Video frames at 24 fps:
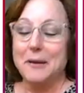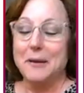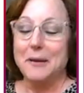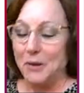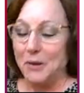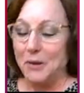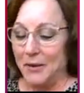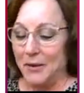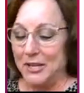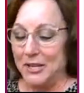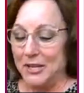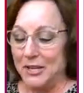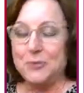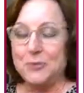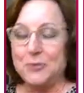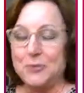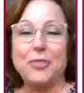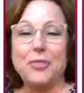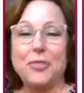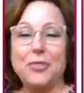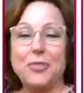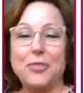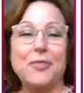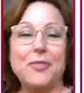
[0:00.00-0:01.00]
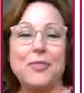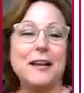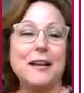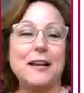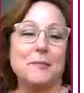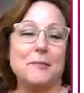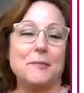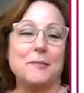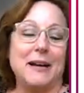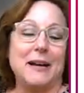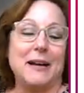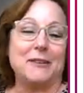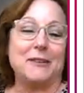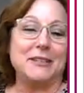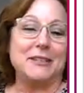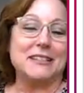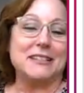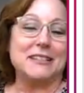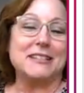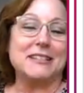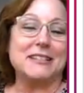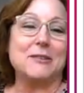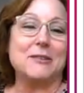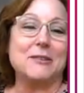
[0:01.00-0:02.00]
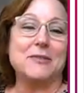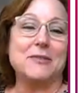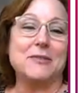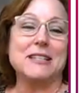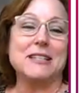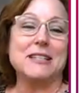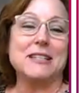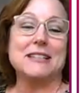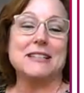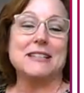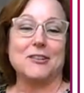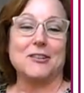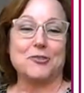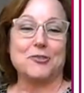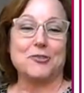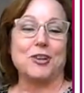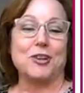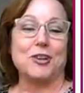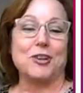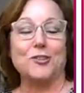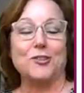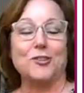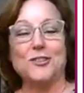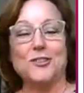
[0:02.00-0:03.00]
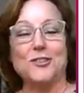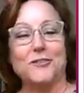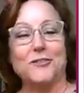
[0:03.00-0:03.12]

But when you think about it, so this is our chart,